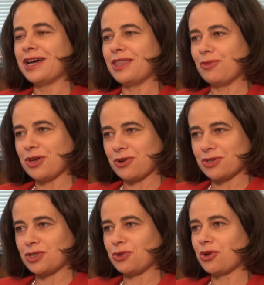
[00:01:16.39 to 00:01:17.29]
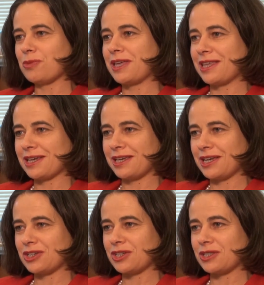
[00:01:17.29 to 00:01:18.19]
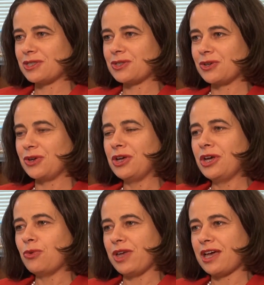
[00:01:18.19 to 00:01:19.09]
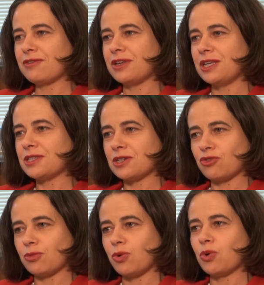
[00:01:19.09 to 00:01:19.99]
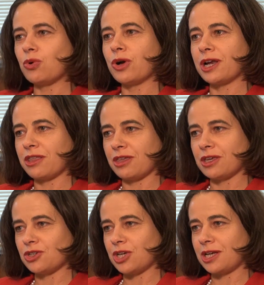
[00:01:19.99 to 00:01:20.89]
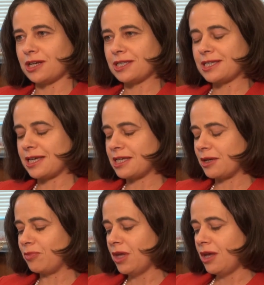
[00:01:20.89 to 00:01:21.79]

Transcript: And then we go on to talk about that connection. So we have an instant rapport and I think a shared understanding.